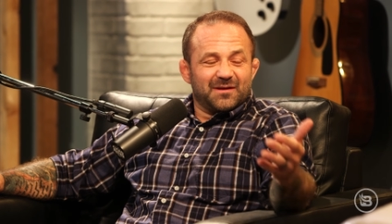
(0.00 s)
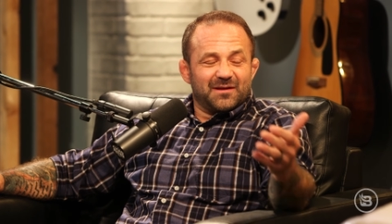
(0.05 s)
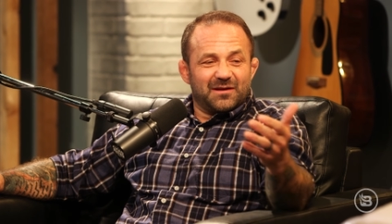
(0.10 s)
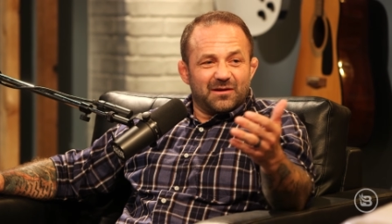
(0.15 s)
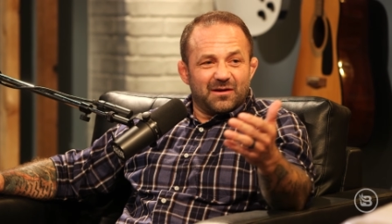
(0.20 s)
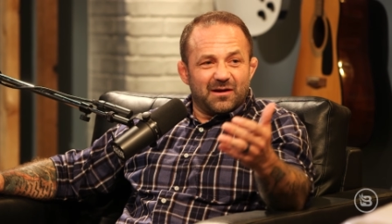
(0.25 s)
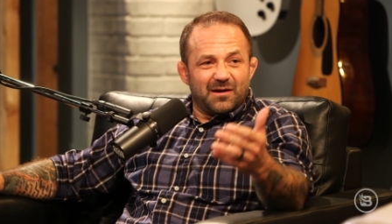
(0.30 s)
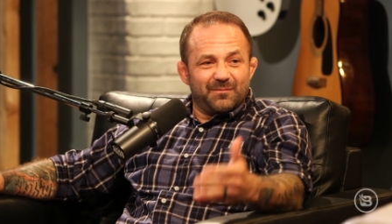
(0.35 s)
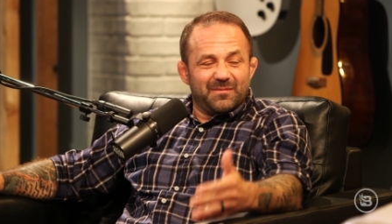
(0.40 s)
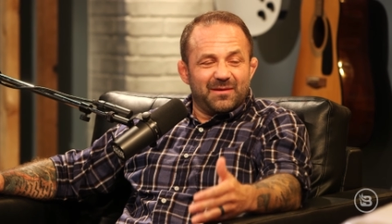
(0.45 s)
You
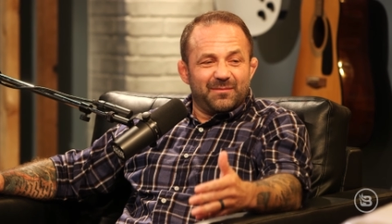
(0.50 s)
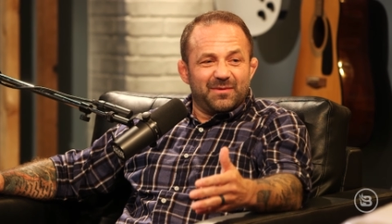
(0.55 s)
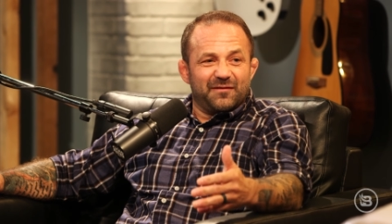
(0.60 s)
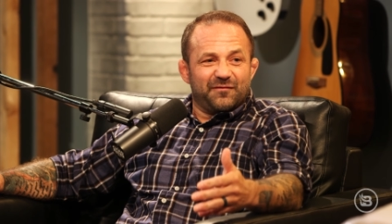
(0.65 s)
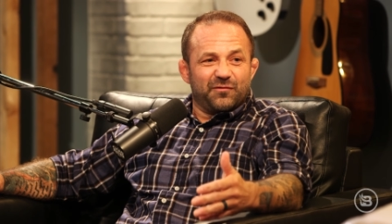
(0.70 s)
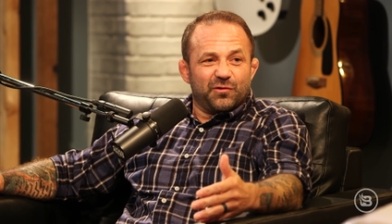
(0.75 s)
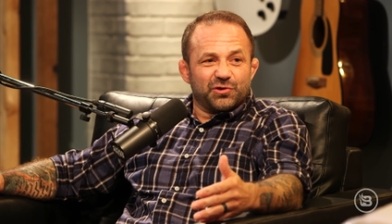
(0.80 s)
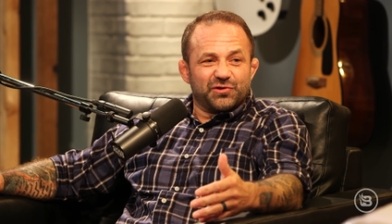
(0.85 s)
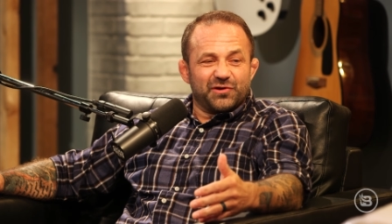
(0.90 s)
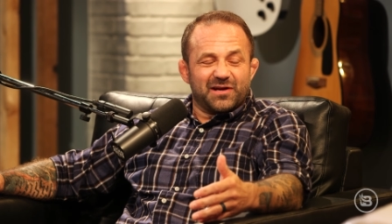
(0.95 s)
know, me being
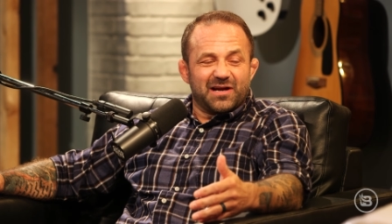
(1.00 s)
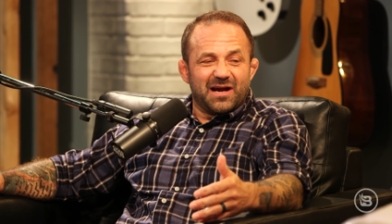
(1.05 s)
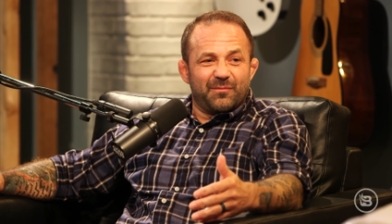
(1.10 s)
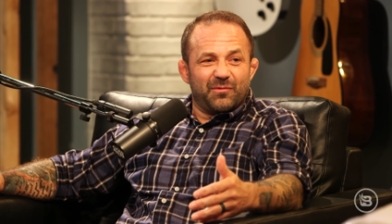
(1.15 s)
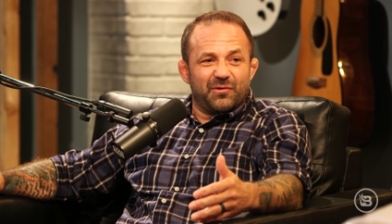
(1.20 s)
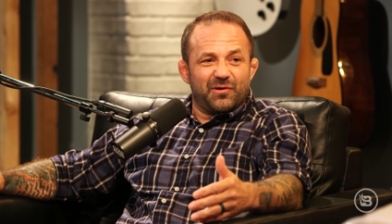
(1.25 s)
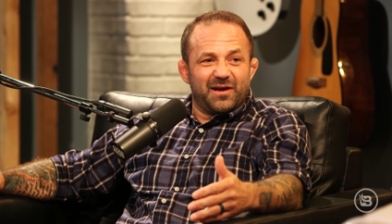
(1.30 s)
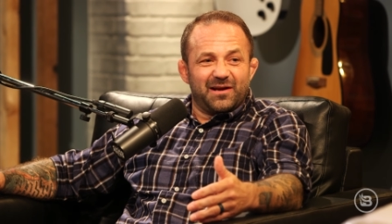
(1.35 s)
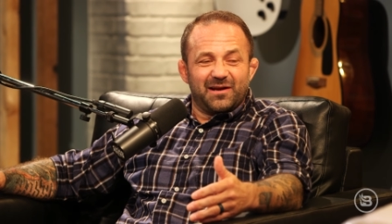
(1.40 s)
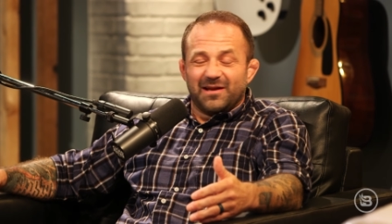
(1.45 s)
a Force Recon
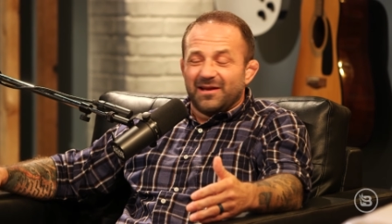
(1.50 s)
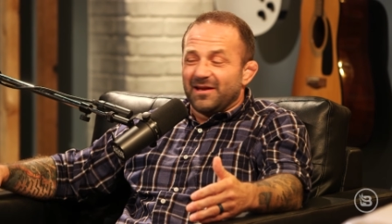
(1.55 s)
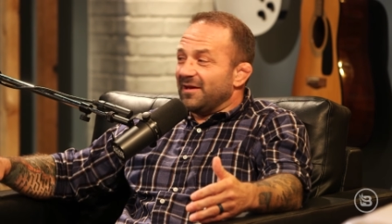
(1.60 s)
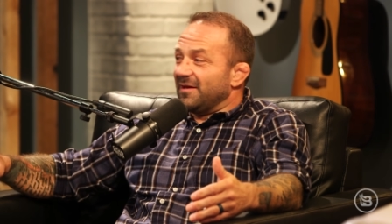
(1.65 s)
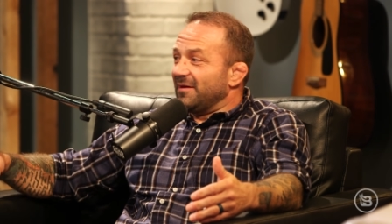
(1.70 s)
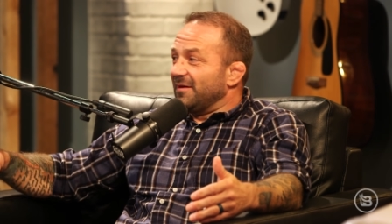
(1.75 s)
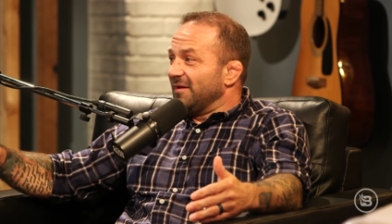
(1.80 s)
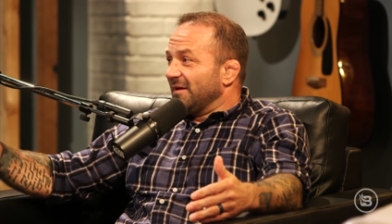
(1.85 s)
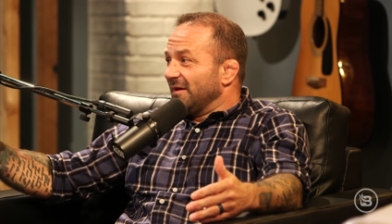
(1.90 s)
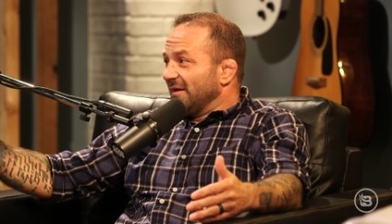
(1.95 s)
Marine, and
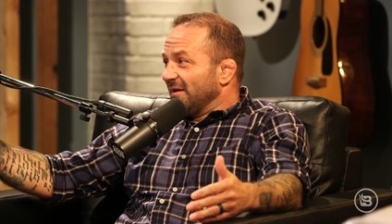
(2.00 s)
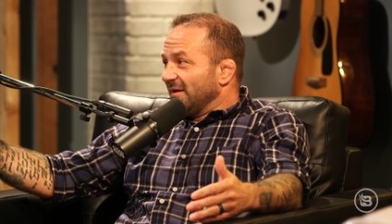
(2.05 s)
then